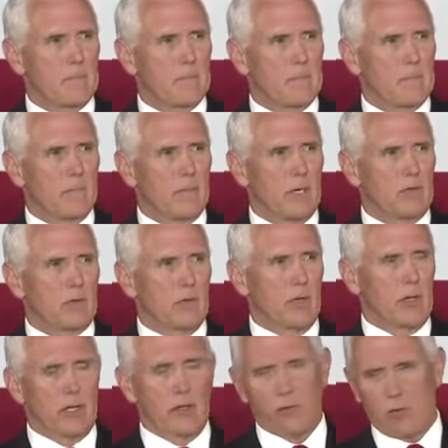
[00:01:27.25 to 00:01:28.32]
Maximo
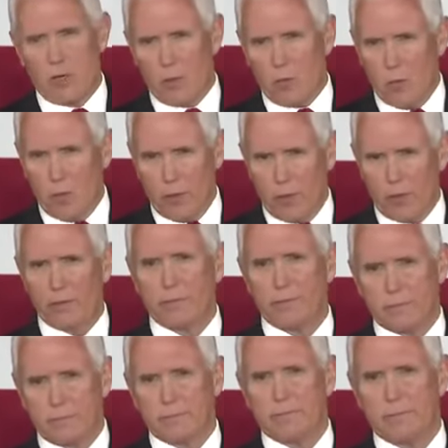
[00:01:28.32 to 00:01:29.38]
had a stark warning
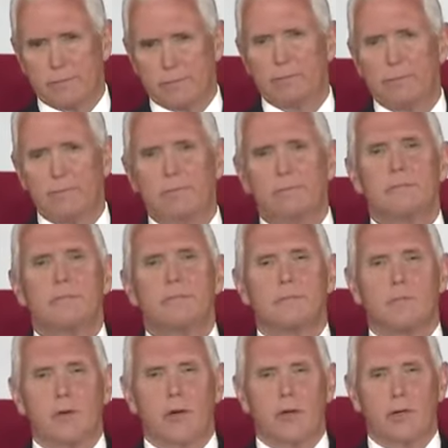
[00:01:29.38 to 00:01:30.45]

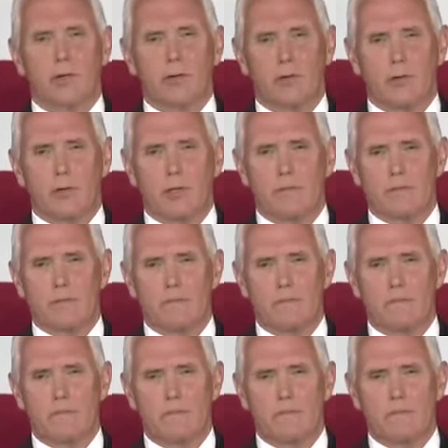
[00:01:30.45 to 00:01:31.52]
for our country
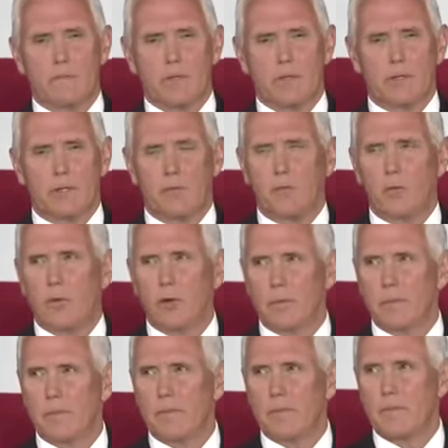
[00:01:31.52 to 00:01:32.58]
at that forum.
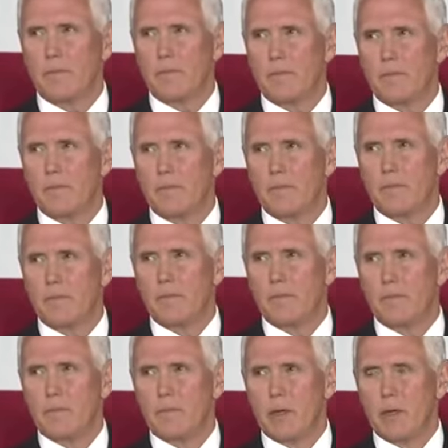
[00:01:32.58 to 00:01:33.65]

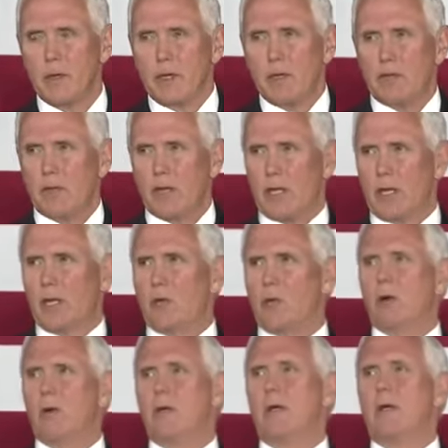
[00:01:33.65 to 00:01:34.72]
He said, and I
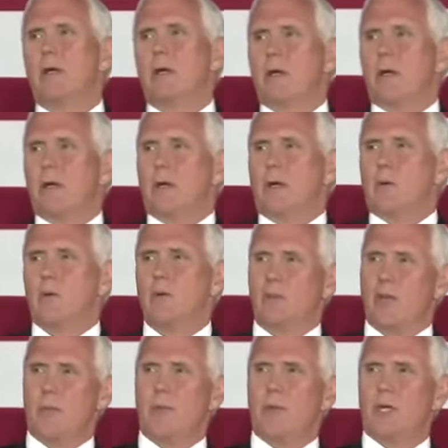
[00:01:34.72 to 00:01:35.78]
quote, "What's
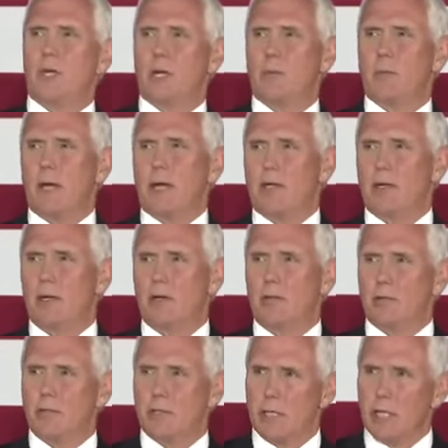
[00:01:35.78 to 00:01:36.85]
happening in our backyard
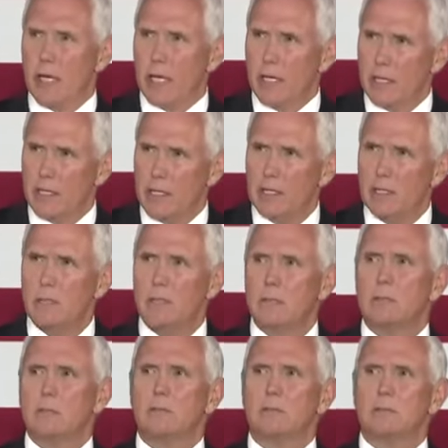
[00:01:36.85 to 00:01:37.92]
today,
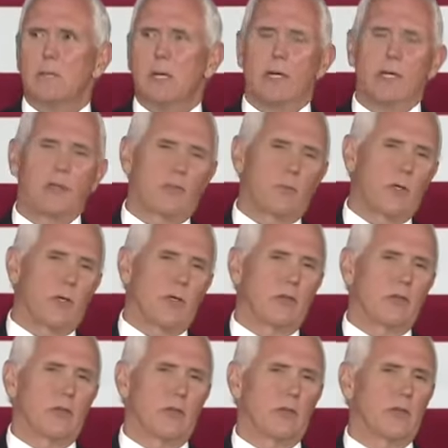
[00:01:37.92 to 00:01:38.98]
I
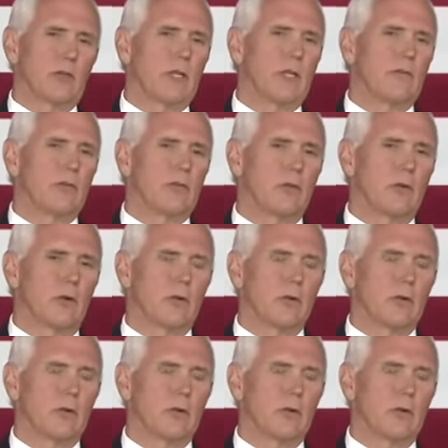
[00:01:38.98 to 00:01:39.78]
experienced as an 11-year-old.